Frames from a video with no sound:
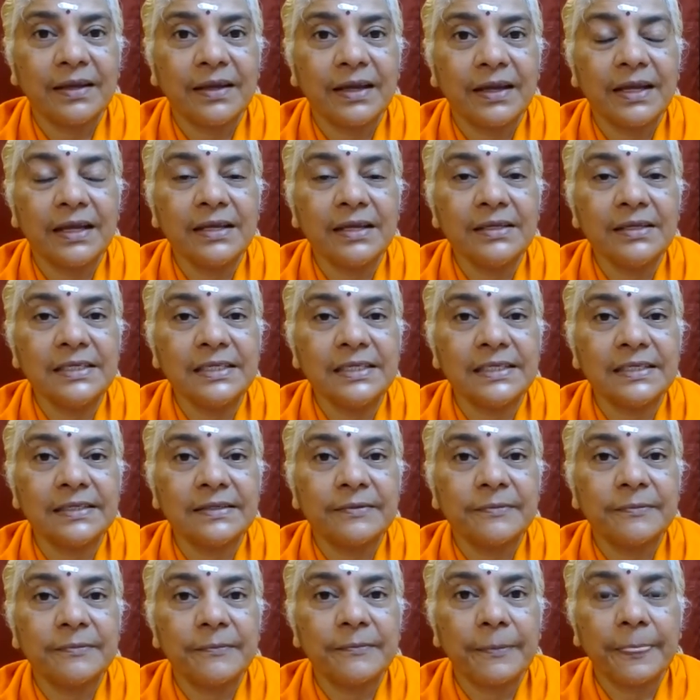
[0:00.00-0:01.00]
and
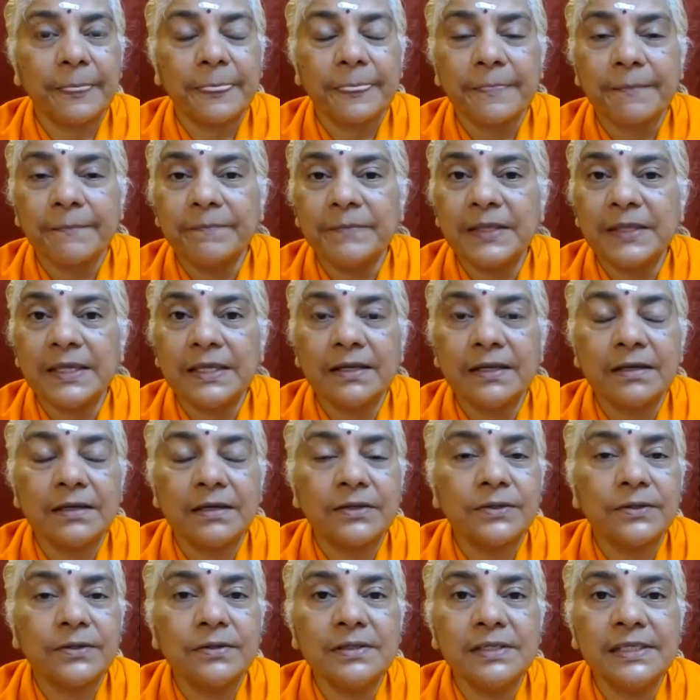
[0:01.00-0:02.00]
there are
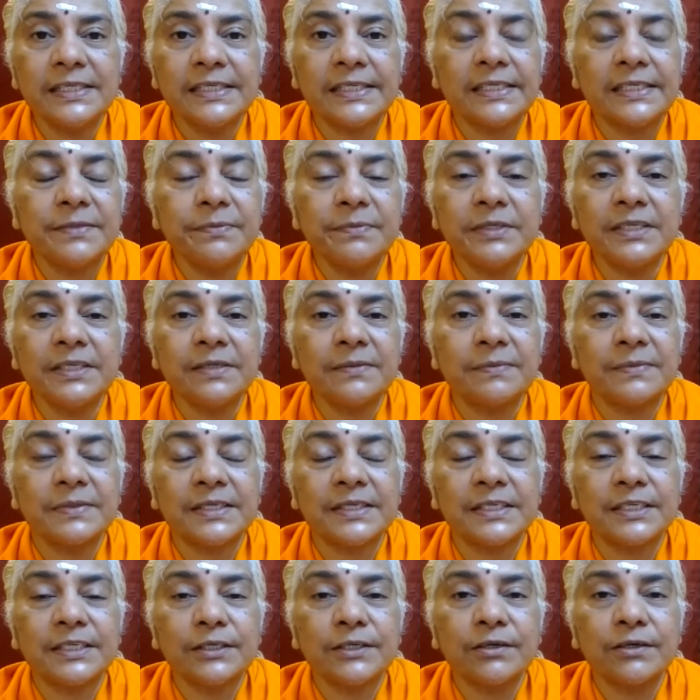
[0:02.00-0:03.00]
all the
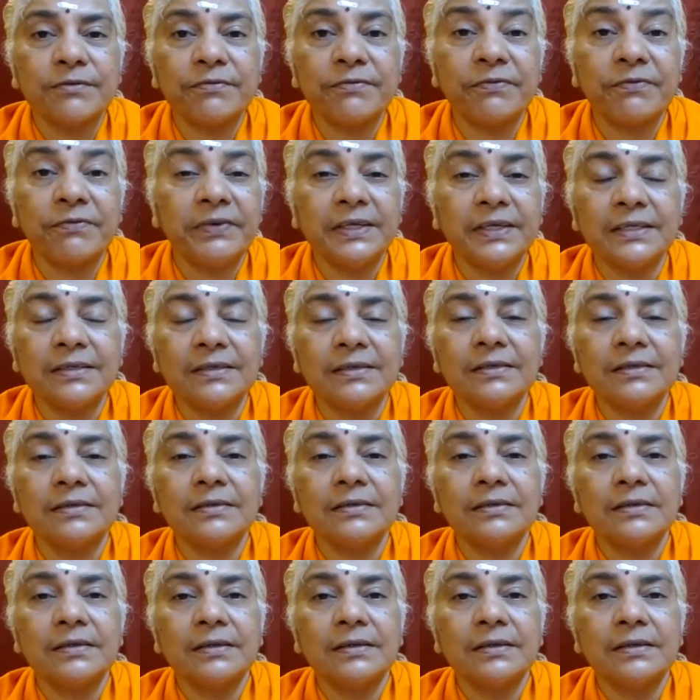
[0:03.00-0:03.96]
symptoms of fear